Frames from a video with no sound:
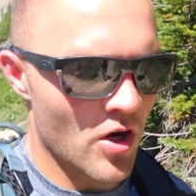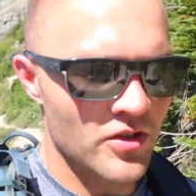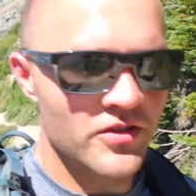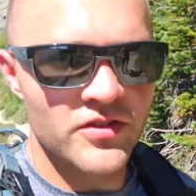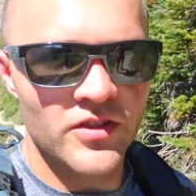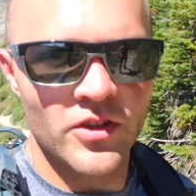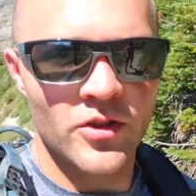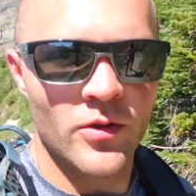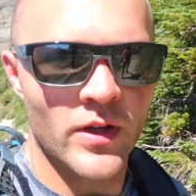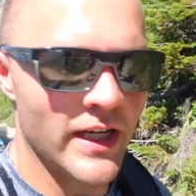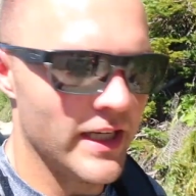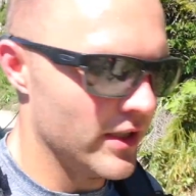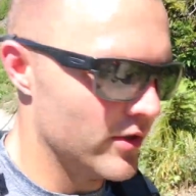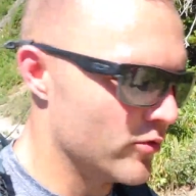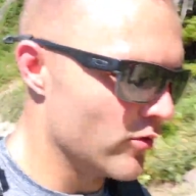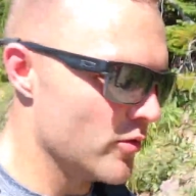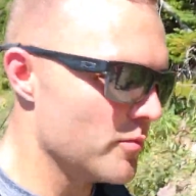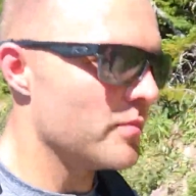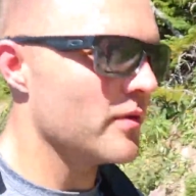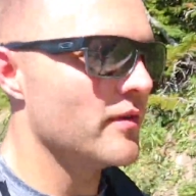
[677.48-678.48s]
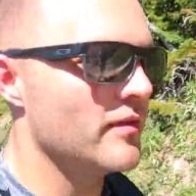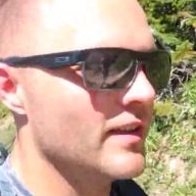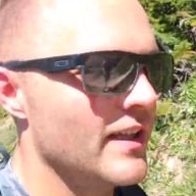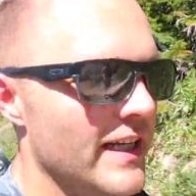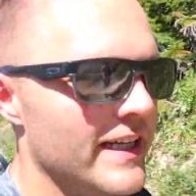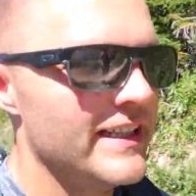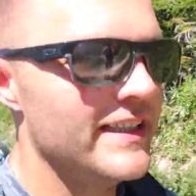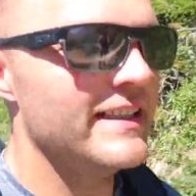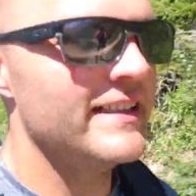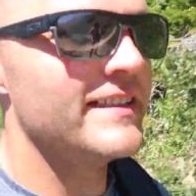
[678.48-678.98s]
Also, a group of
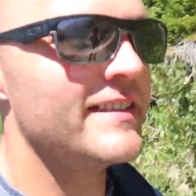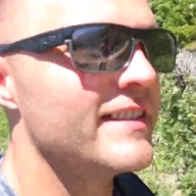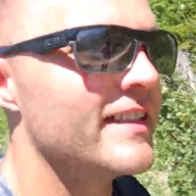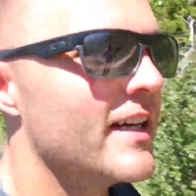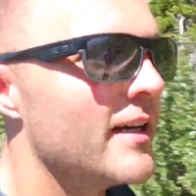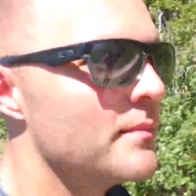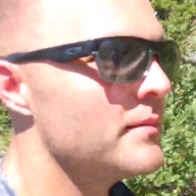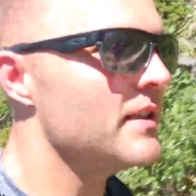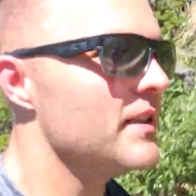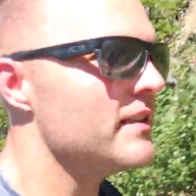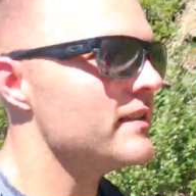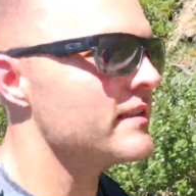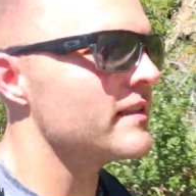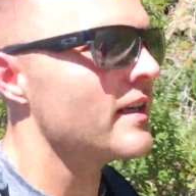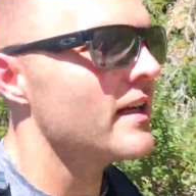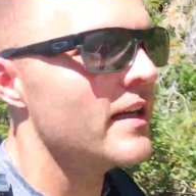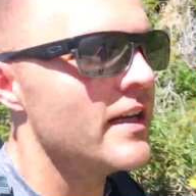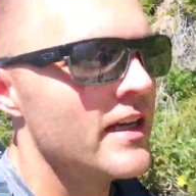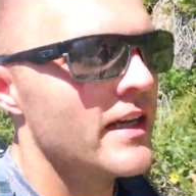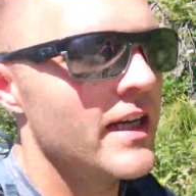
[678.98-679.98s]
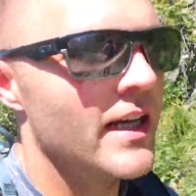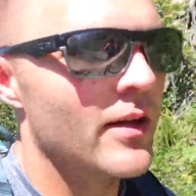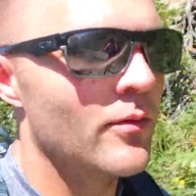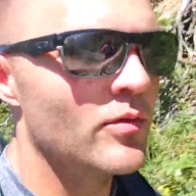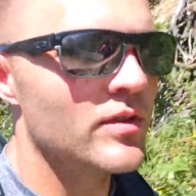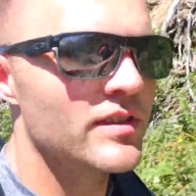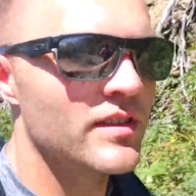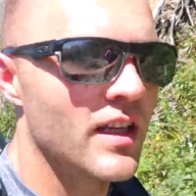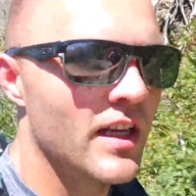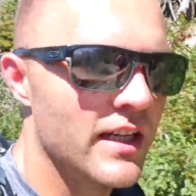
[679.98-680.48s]
ladies stopped us and
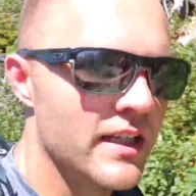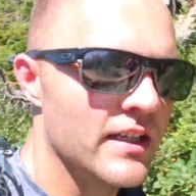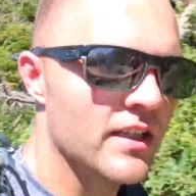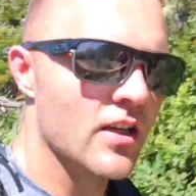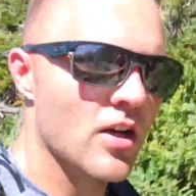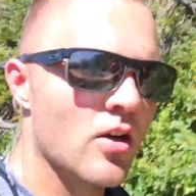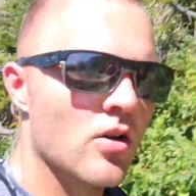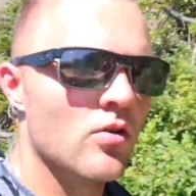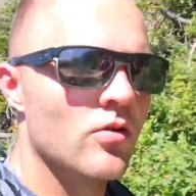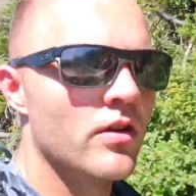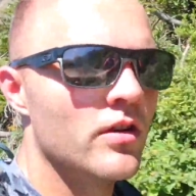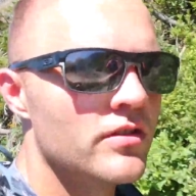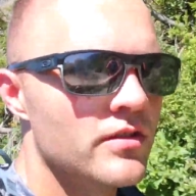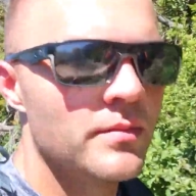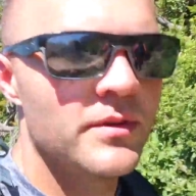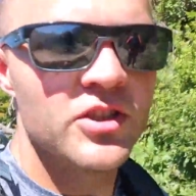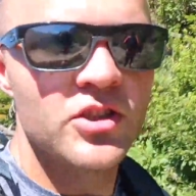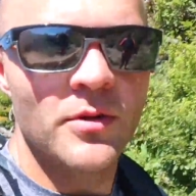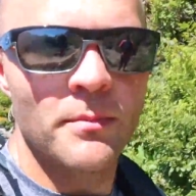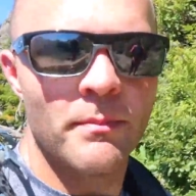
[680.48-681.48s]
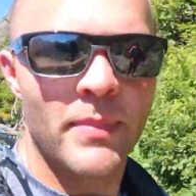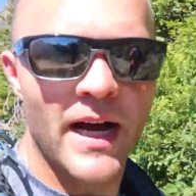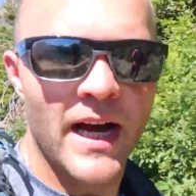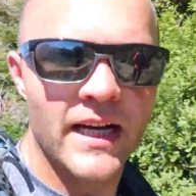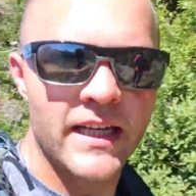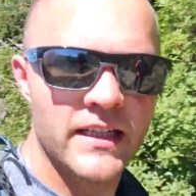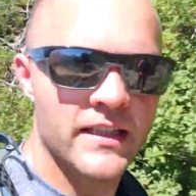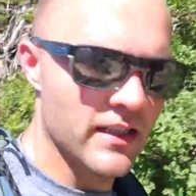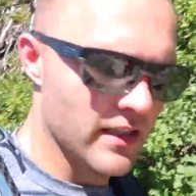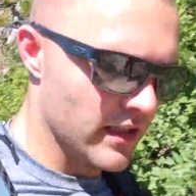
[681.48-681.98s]
was like, oh, there's a bunch of
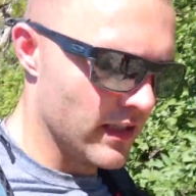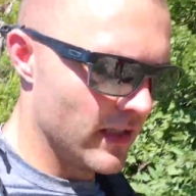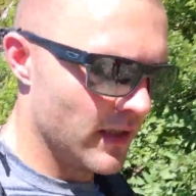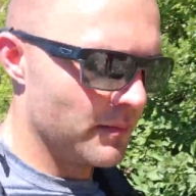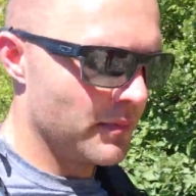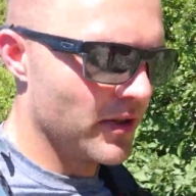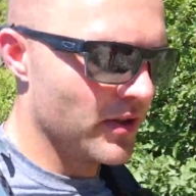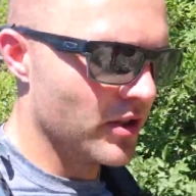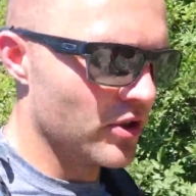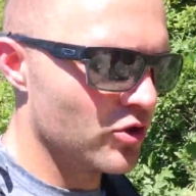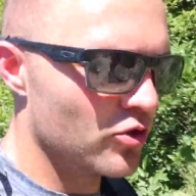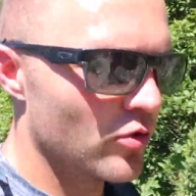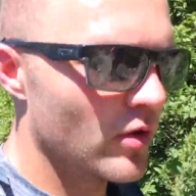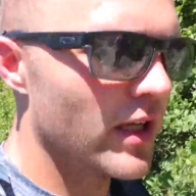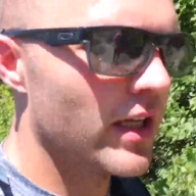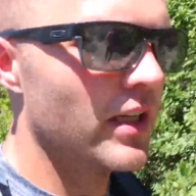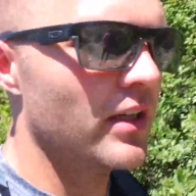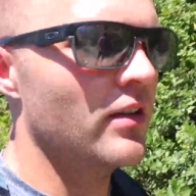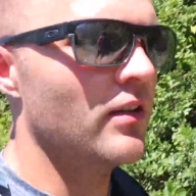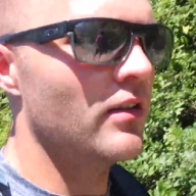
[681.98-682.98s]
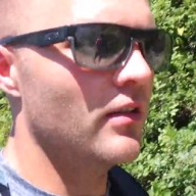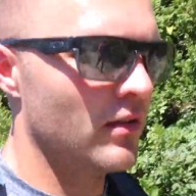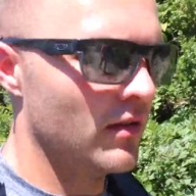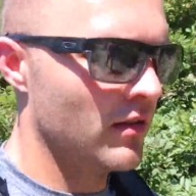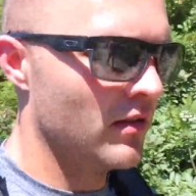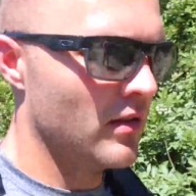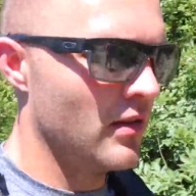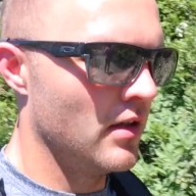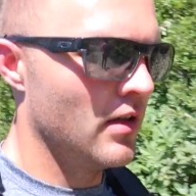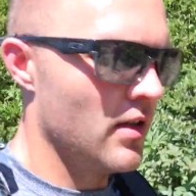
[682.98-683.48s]
pika up on the trail.
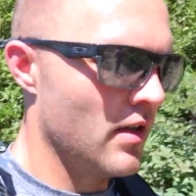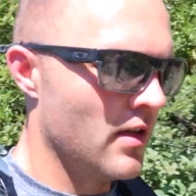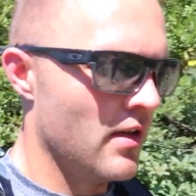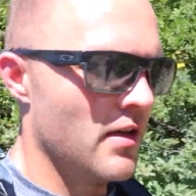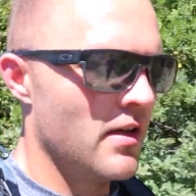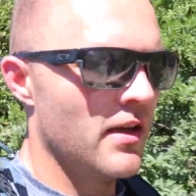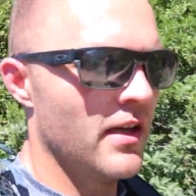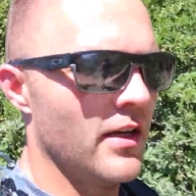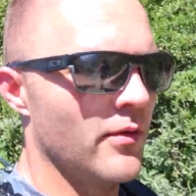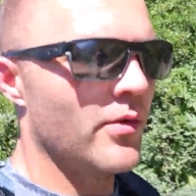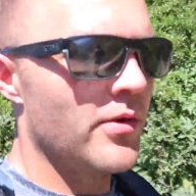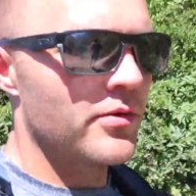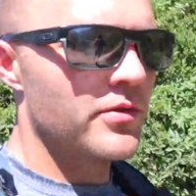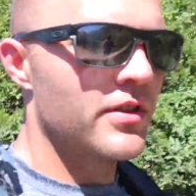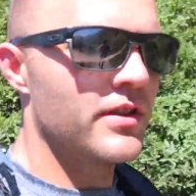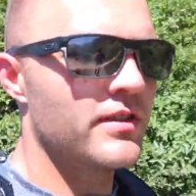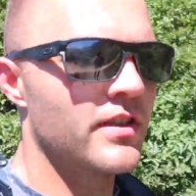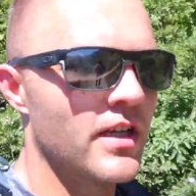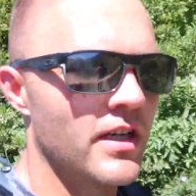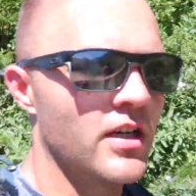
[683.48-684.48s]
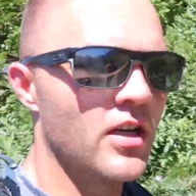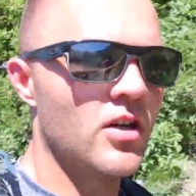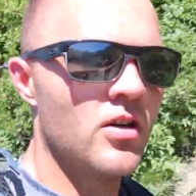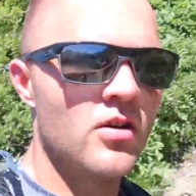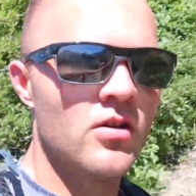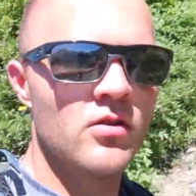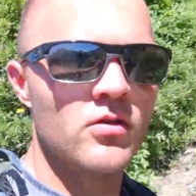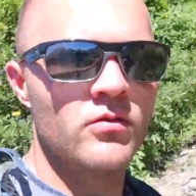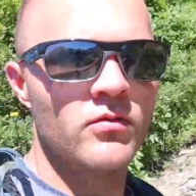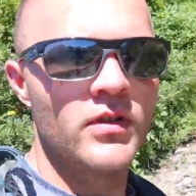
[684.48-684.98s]
And we were just like,
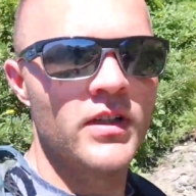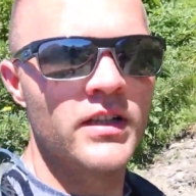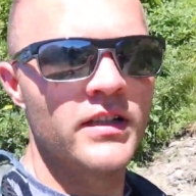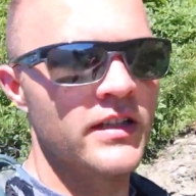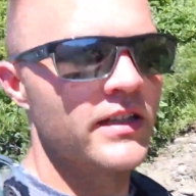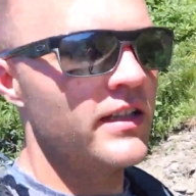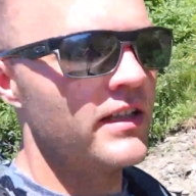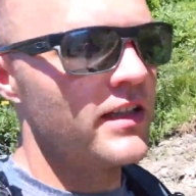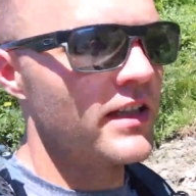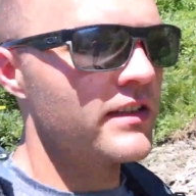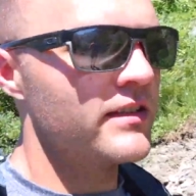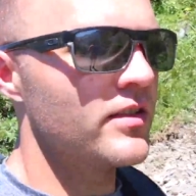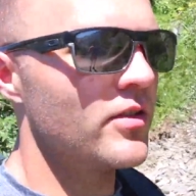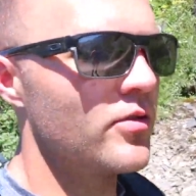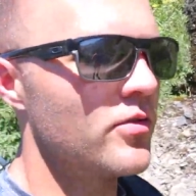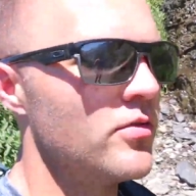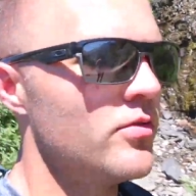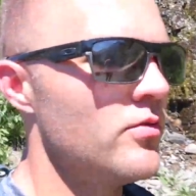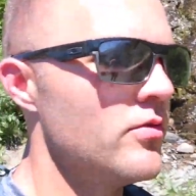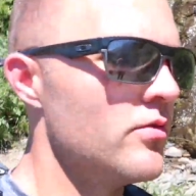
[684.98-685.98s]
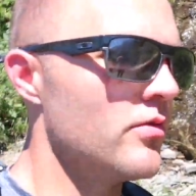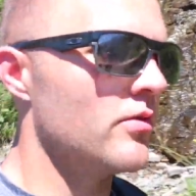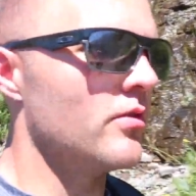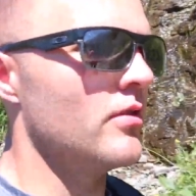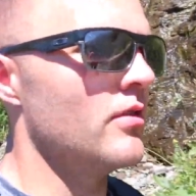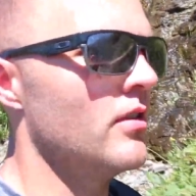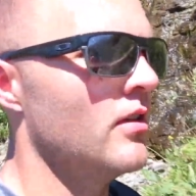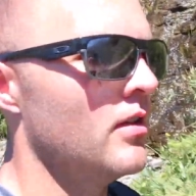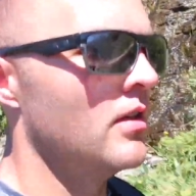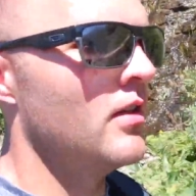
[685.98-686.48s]
oh, really? That's so cool.